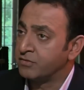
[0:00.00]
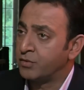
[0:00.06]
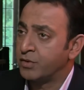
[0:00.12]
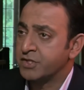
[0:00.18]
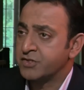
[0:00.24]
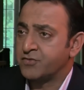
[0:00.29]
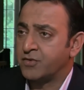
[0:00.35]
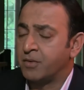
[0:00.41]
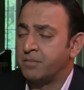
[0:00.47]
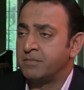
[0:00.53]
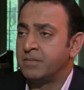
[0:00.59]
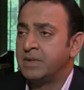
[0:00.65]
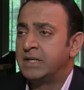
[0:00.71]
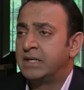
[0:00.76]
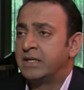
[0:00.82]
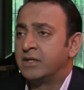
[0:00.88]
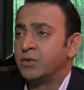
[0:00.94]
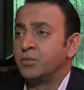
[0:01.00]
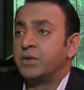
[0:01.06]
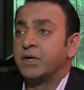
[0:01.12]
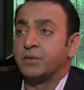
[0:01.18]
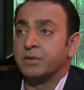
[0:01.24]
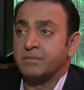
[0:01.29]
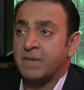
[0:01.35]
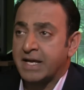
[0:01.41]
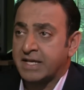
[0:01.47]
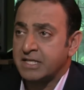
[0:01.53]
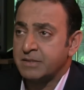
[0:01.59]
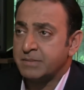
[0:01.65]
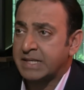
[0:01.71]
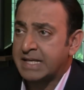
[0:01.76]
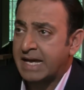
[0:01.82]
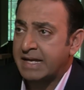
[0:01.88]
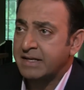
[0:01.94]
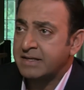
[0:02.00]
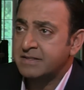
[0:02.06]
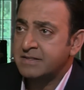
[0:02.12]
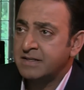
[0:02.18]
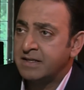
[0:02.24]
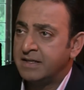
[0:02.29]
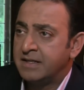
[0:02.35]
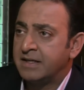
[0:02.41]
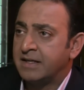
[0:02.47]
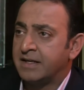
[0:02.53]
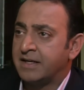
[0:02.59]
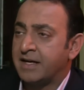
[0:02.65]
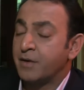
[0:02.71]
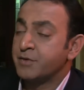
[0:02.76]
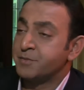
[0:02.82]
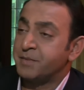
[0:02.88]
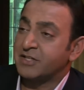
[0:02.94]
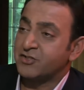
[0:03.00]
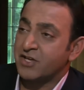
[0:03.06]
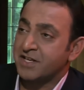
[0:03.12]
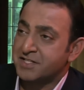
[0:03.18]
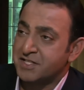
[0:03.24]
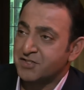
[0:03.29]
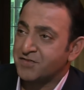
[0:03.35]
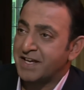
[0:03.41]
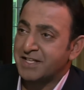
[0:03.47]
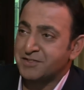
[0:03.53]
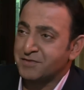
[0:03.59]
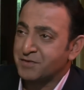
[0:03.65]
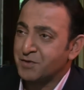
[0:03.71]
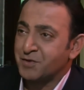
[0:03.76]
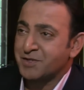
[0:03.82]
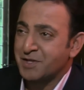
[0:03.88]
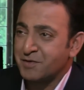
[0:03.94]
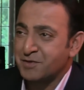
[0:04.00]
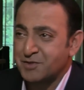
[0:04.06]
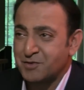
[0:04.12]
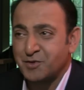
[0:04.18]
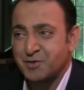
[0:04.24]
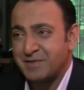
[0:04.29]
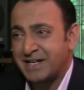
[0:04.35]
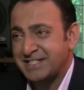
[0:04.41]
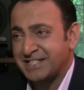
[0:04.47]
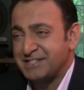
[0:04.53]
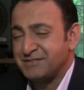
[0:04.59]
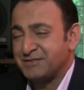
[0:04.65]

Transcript: voice from the work with Mike and the Mechanics. Yeah, uh, I was a big Genesis fan, so of course I was automatically